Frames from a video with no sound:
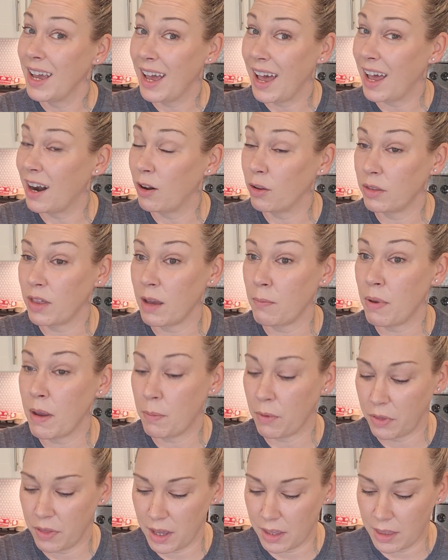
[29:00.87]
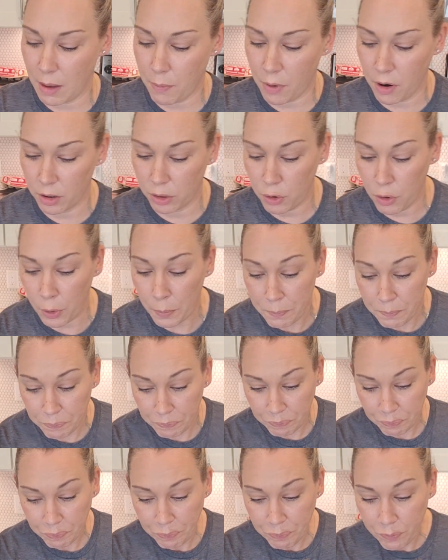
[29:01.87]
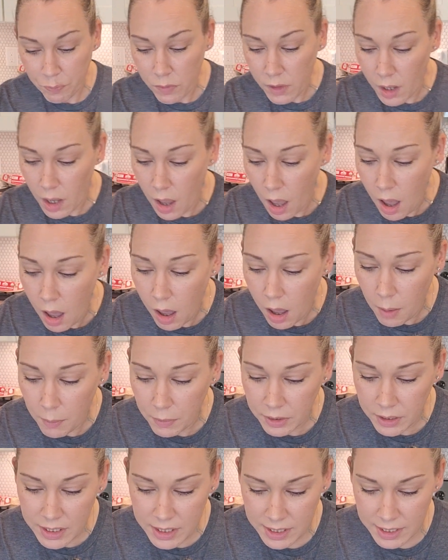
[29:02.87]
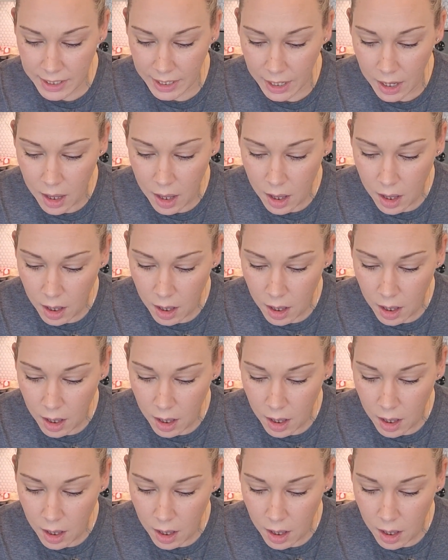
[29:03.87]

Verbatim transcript: I don't think people think that part through. Um, let's see.